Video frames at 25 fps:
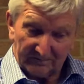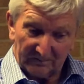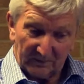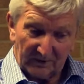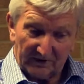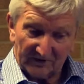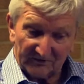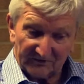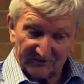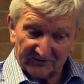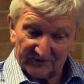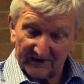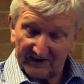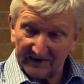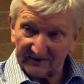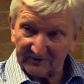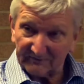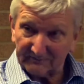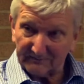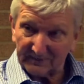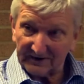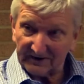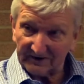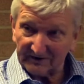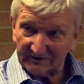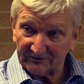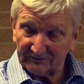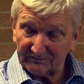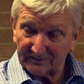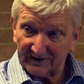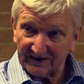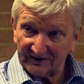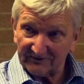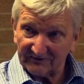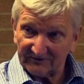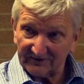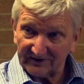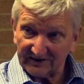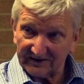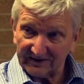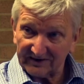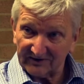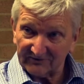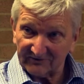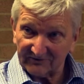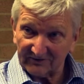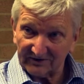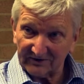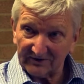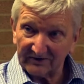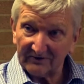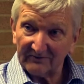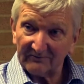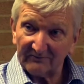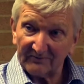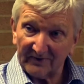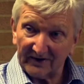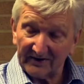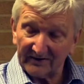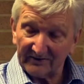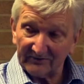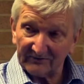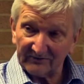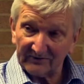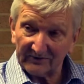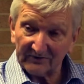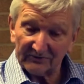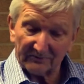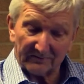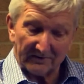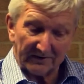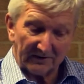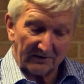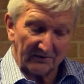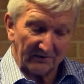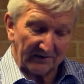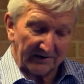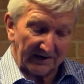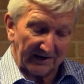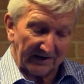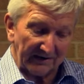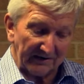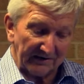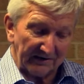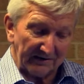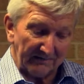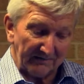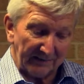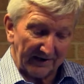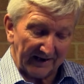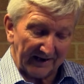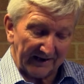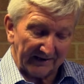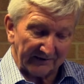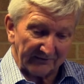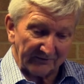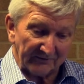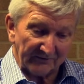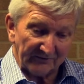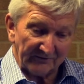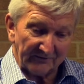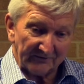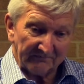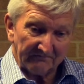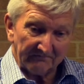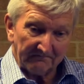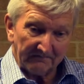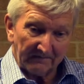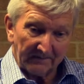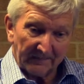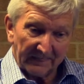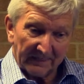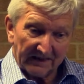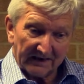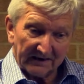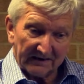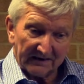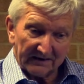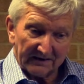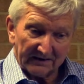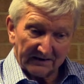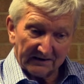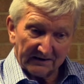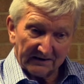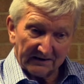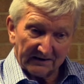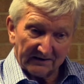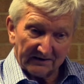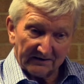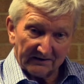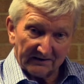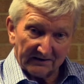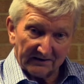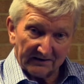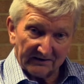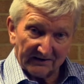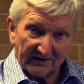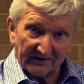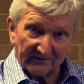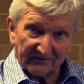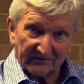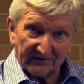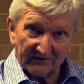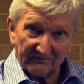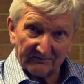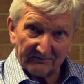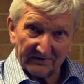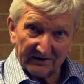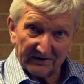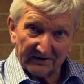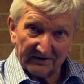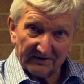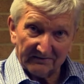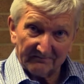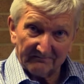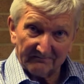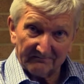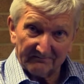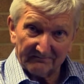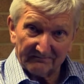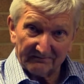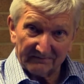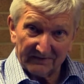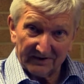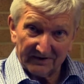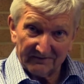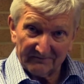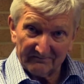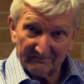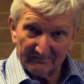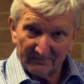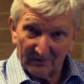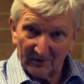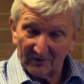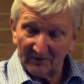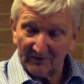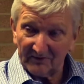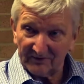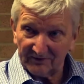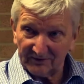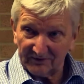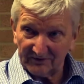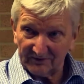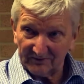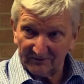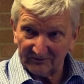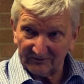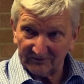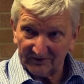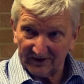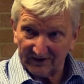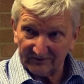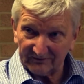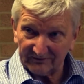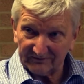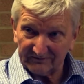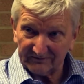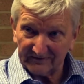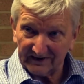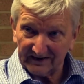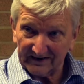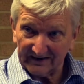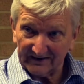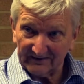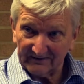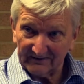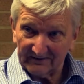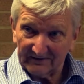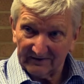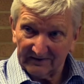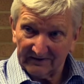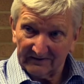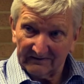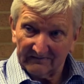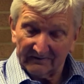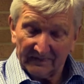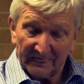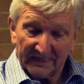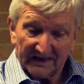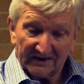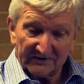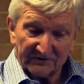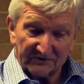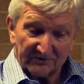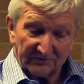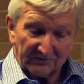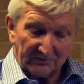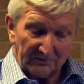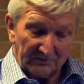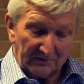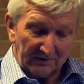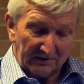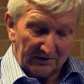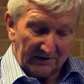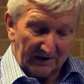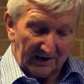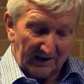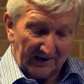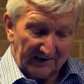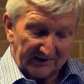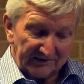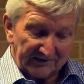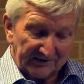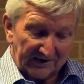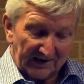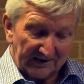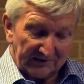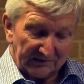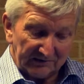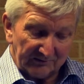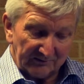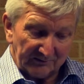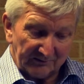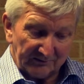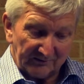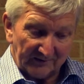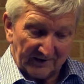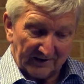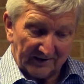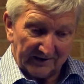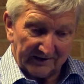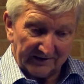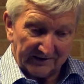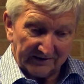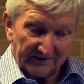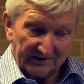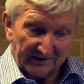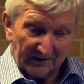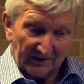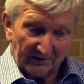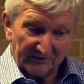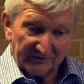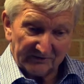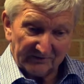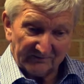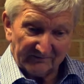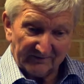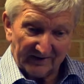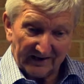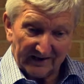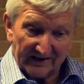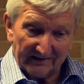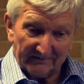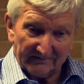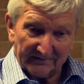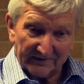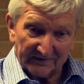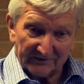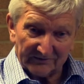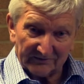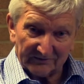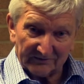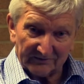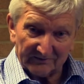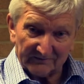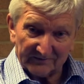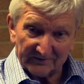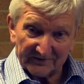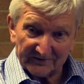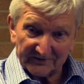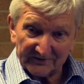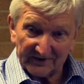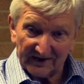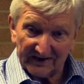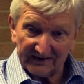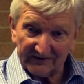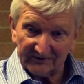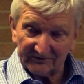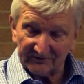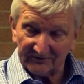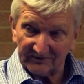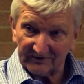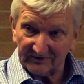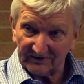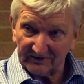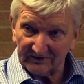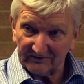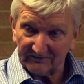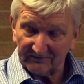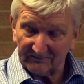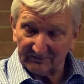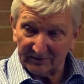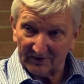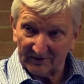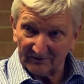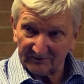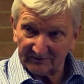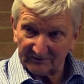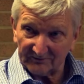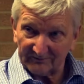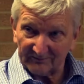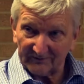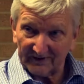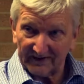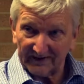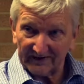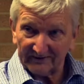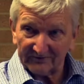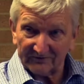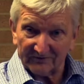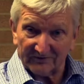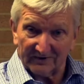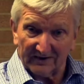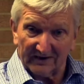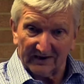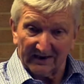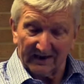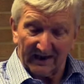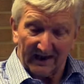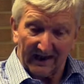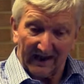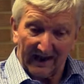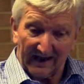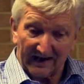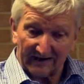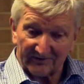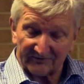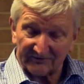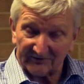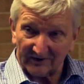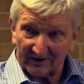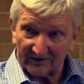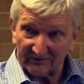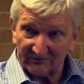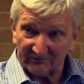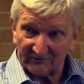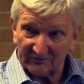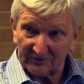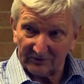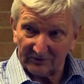Wheelchair spilling space in the kitchen and the various things we look at in the plans. And that's given me even more enthusiasm now to identify on developments of estates and blocks of flats, access